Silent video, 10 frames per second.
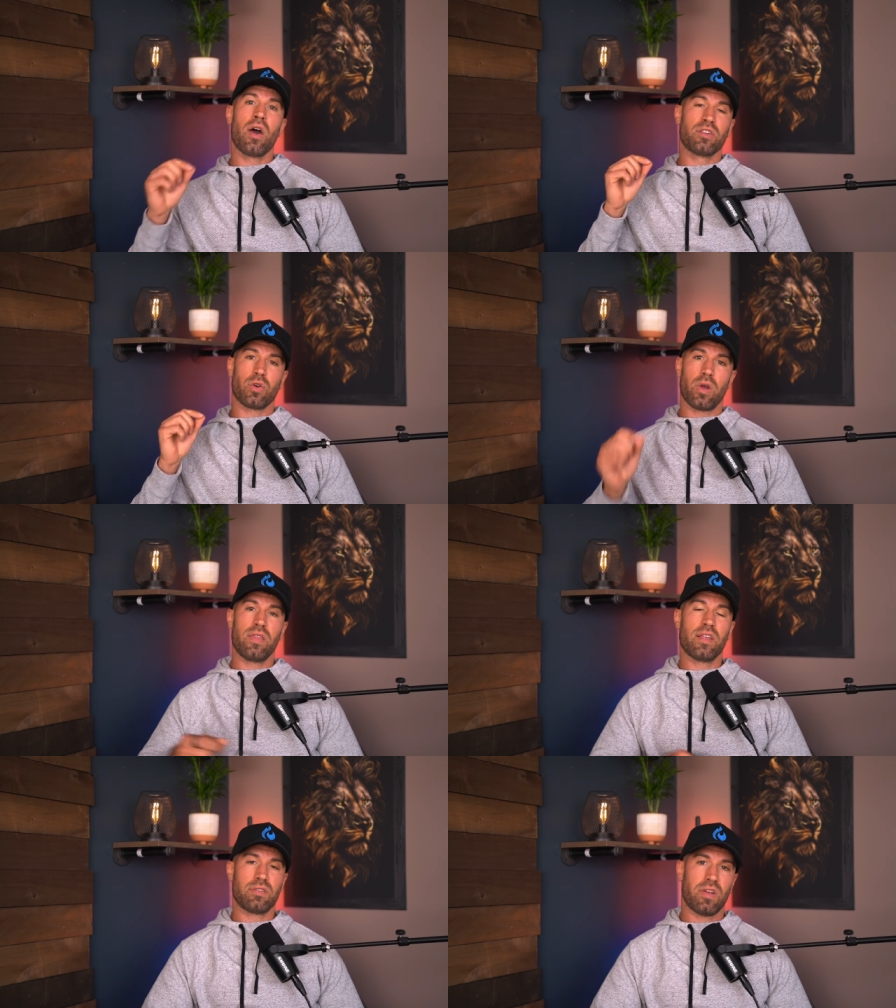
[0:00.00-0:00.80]
So, in
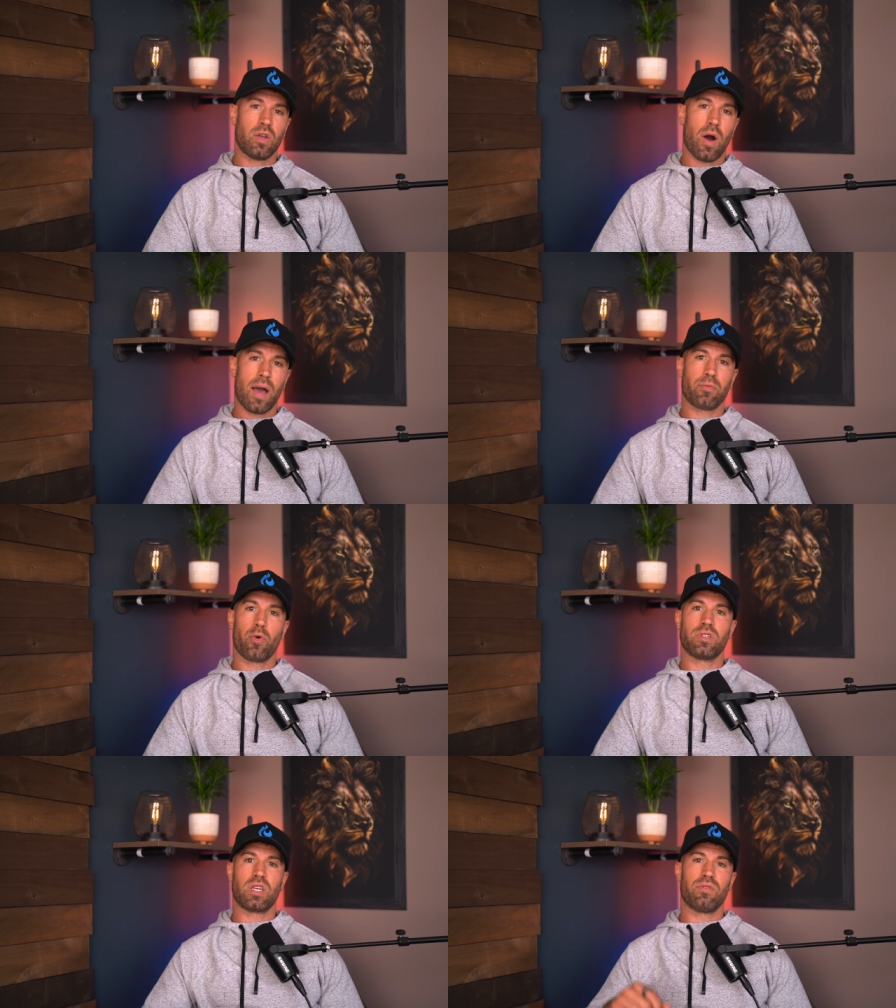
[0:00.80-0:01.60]
this video, I'm
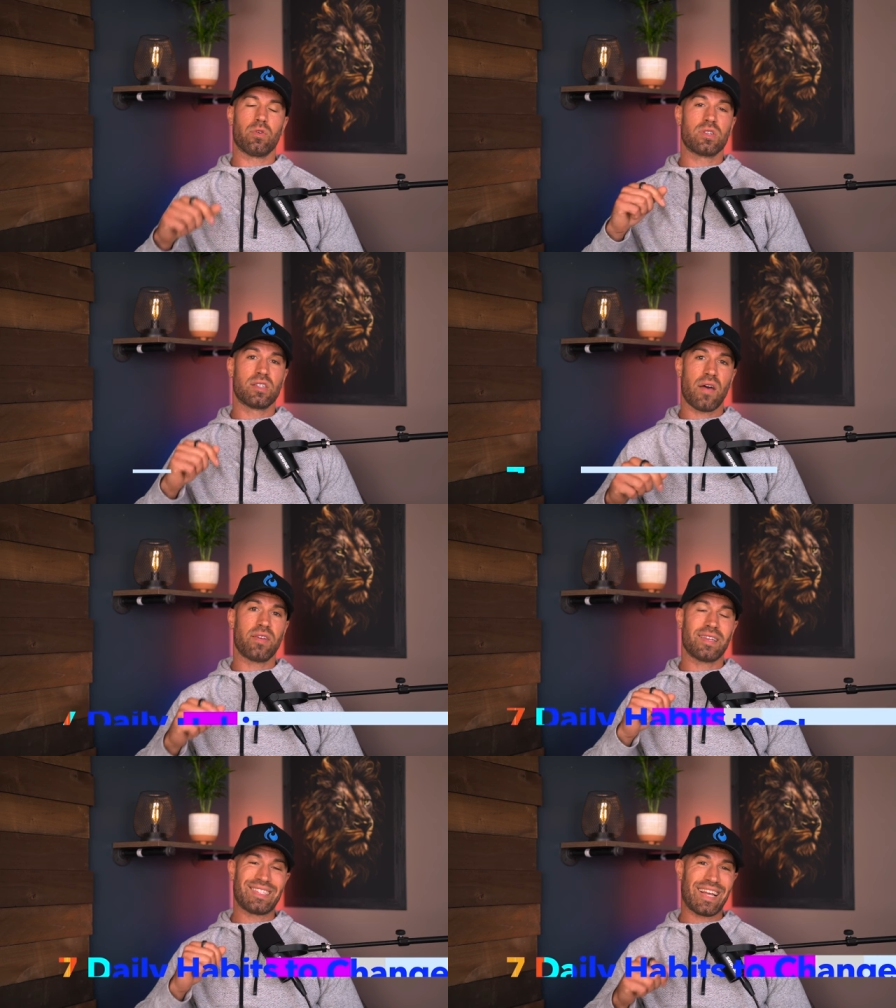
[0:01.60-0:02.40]
going to give you
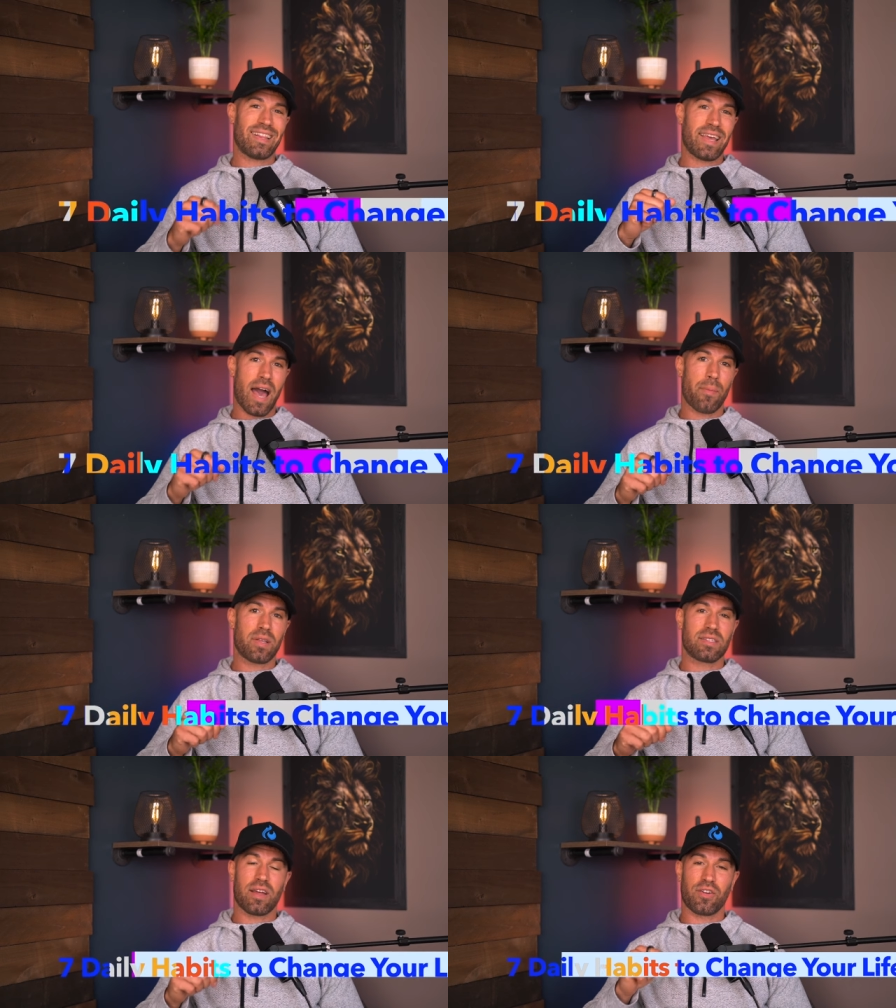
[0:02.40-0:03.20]
seven daily
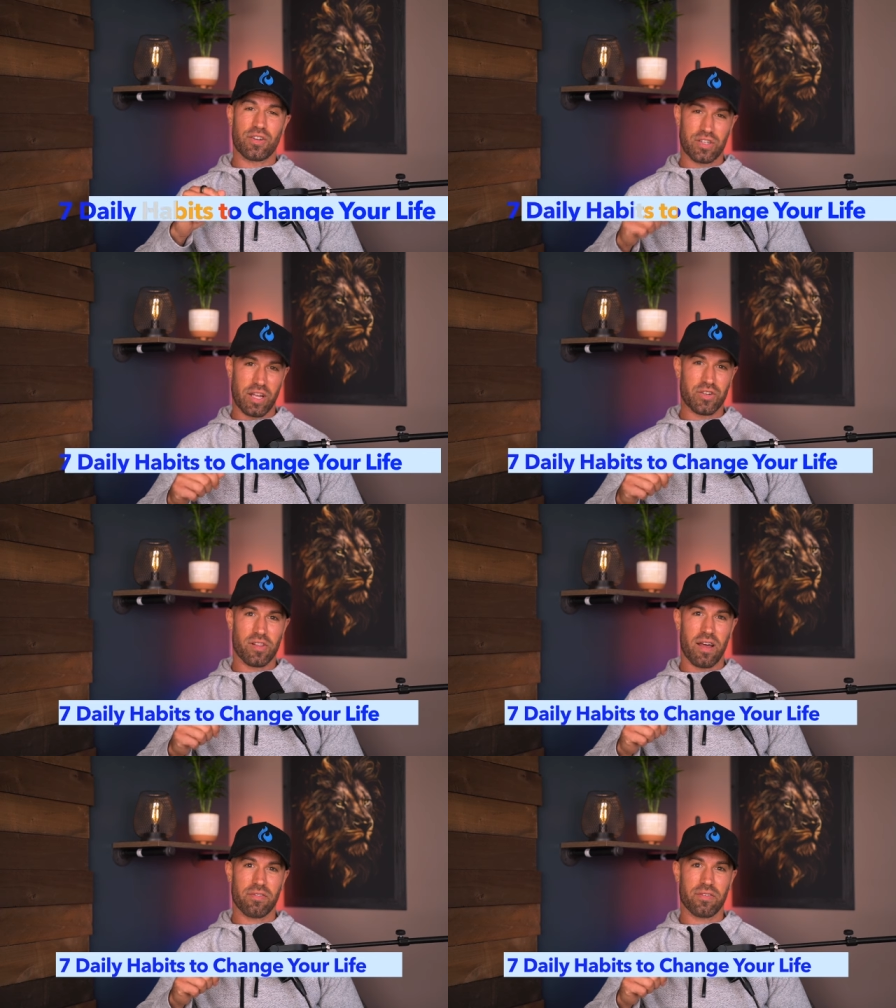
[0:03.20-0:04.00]
habits that are gonna change your
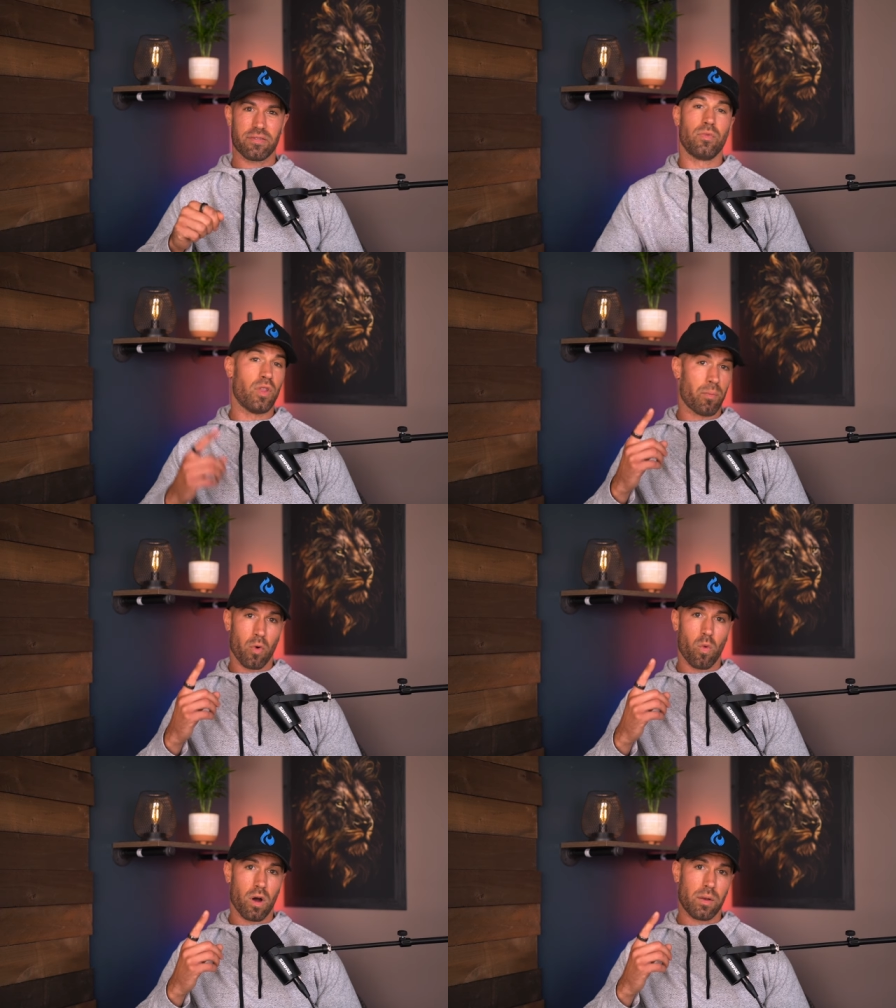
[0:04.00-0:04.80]
life. Number
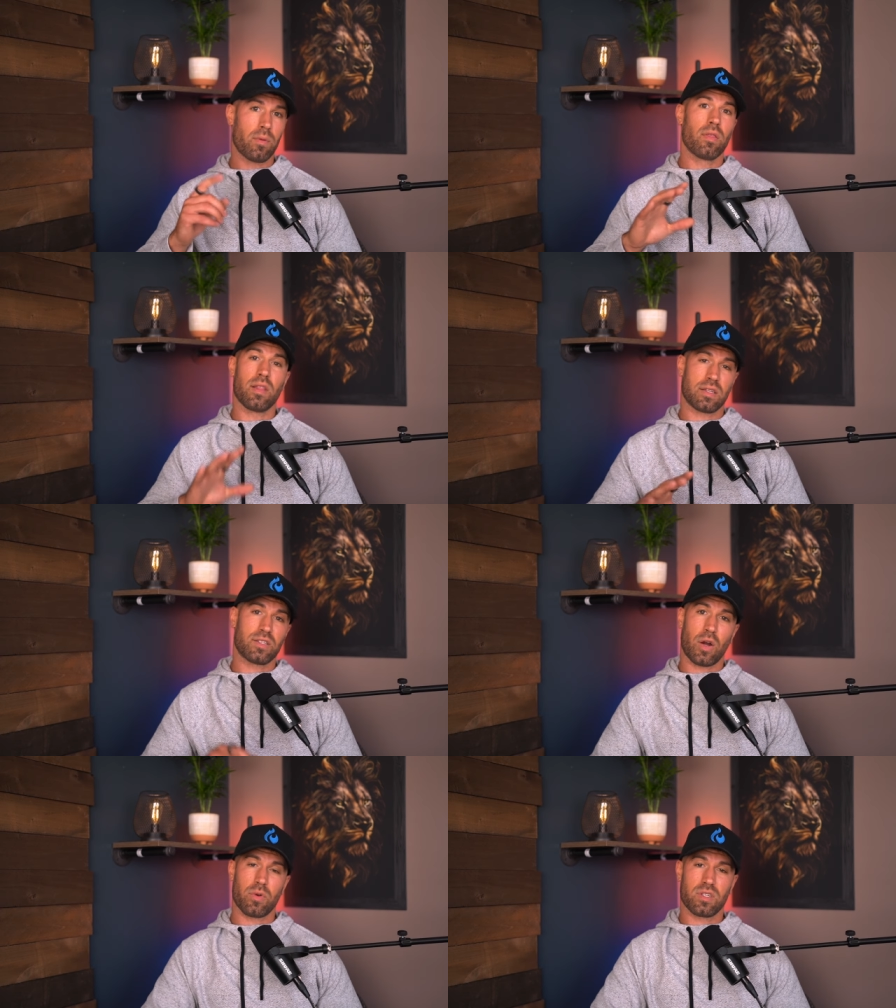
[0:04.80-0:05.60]
one, let's
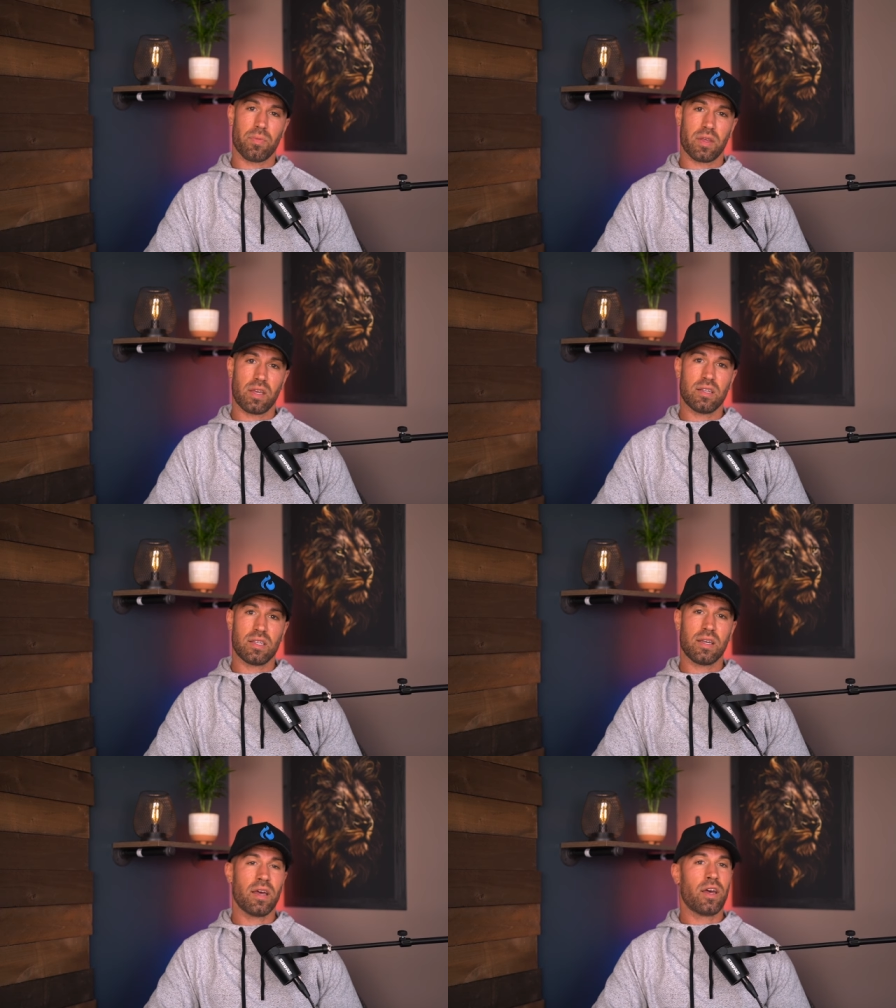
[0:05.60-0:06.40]
start with something
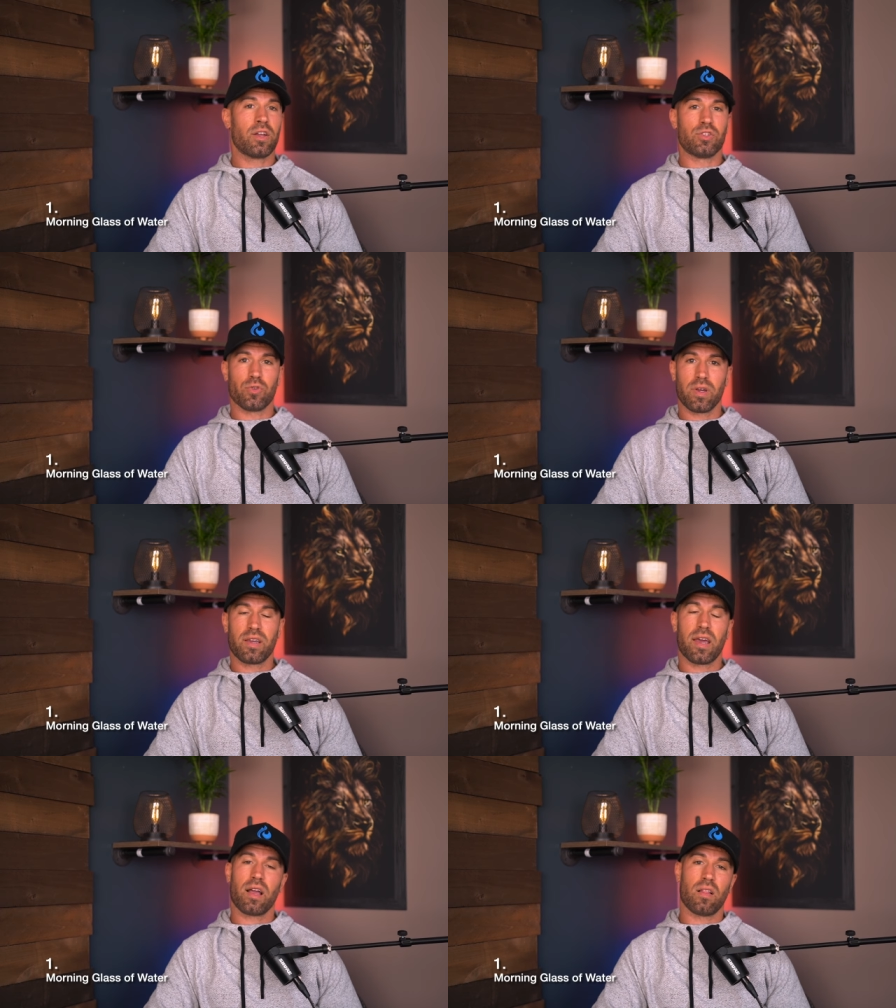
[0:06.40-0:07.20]
easy drink
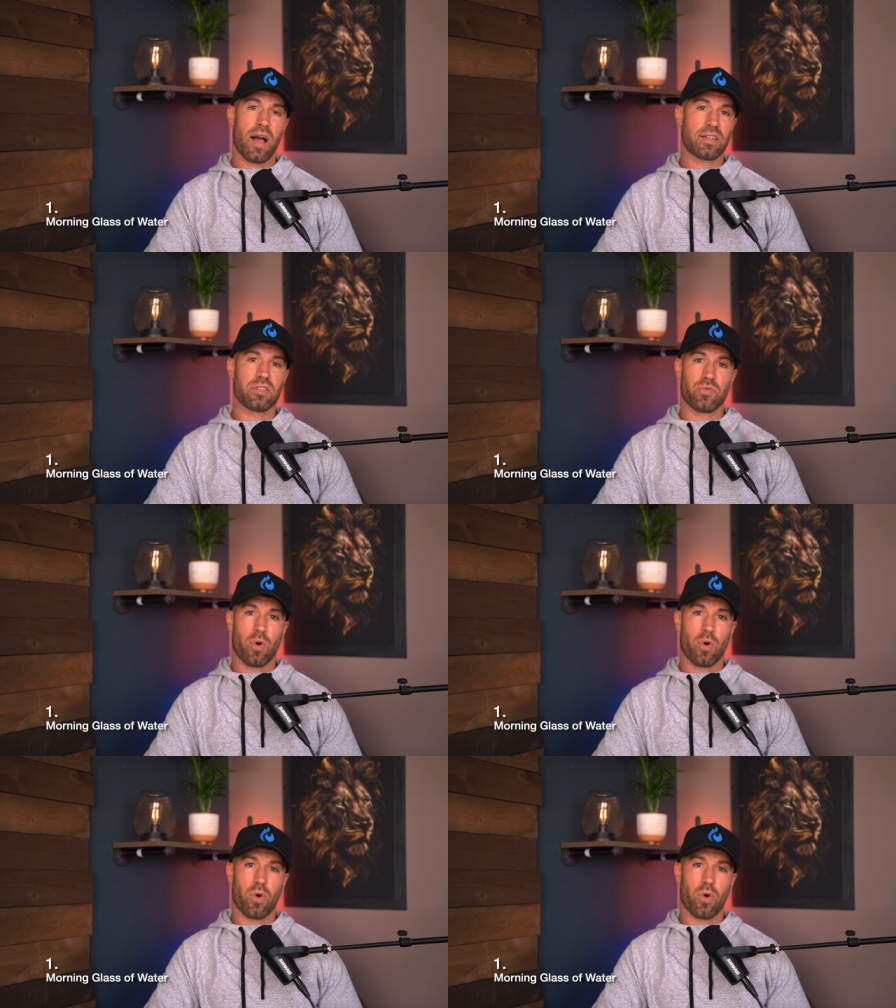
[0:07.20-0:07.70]
a glass of